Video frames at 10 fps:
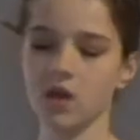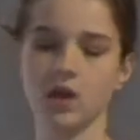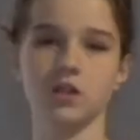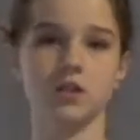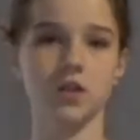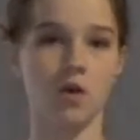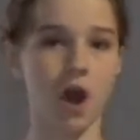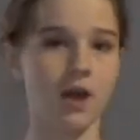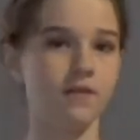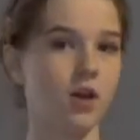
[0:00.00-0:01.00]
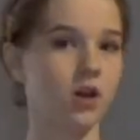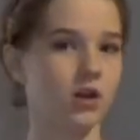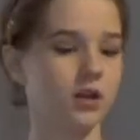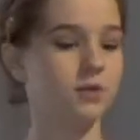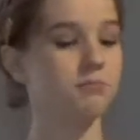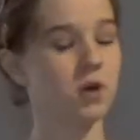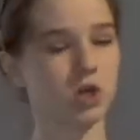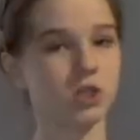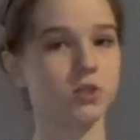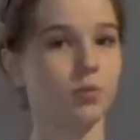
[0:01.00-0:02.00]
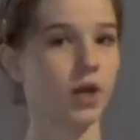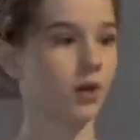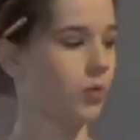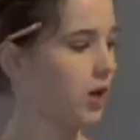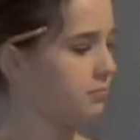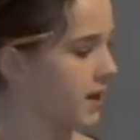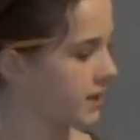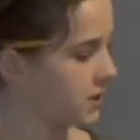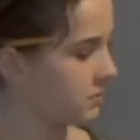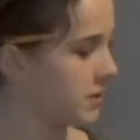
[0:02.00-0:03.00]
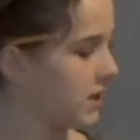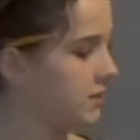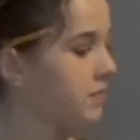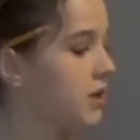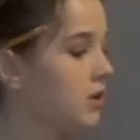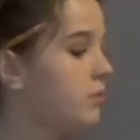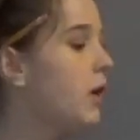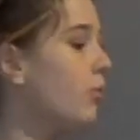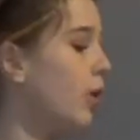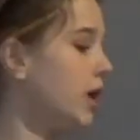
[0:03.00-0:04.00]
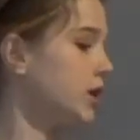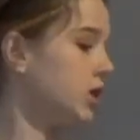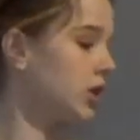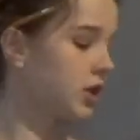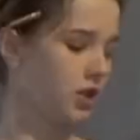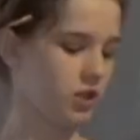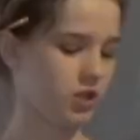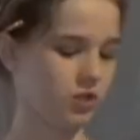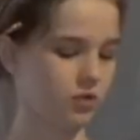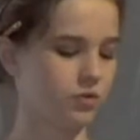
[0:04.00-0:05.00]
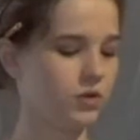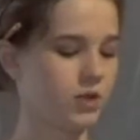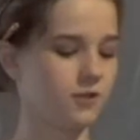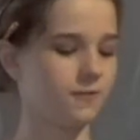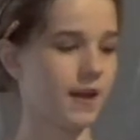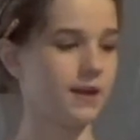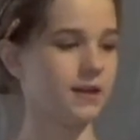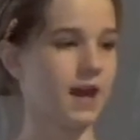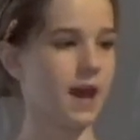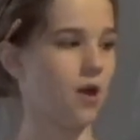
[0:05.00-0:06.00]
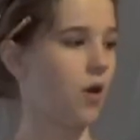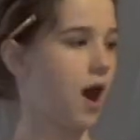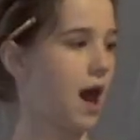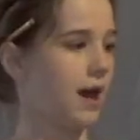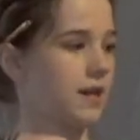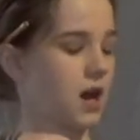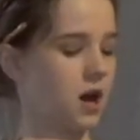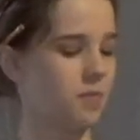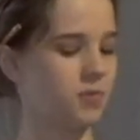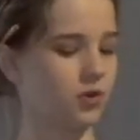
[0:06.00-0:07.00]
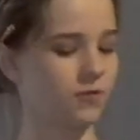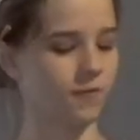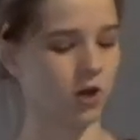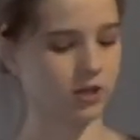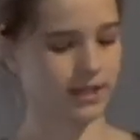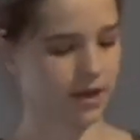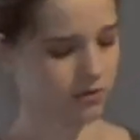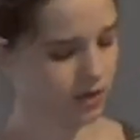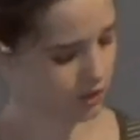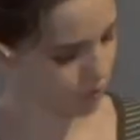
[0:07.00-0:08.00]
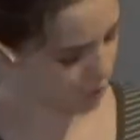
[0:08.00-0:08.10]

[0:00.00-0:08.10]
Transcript: And so I've already marked where I want mine to be. But what you're going to do is find how high up or far down that you